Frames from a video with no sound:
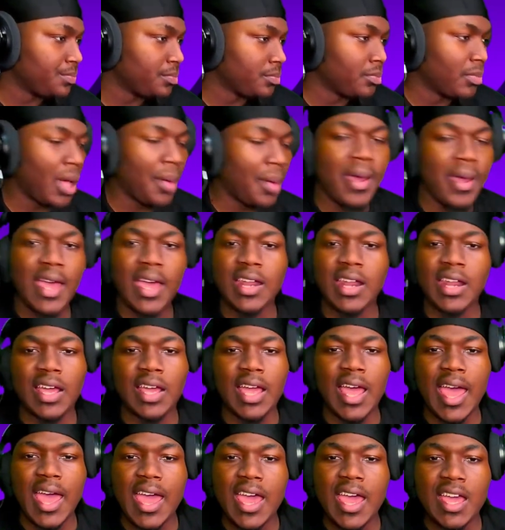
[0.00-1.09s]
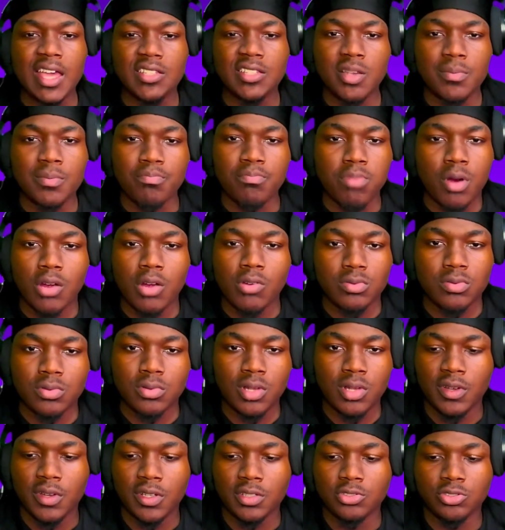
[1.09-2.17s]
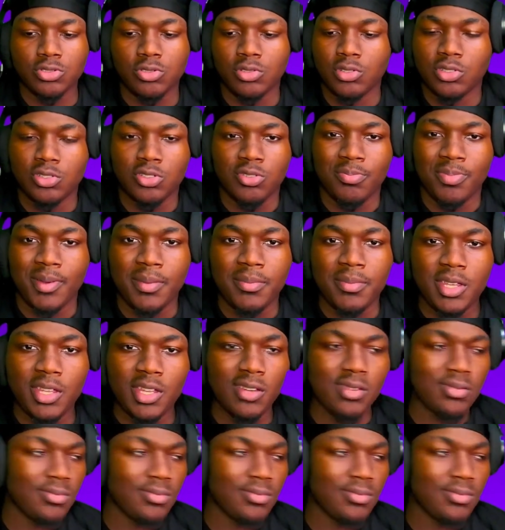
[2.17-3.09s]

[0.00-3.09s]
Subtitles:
My bad. I got ads. I'm broke. Like, you want to do beat me up?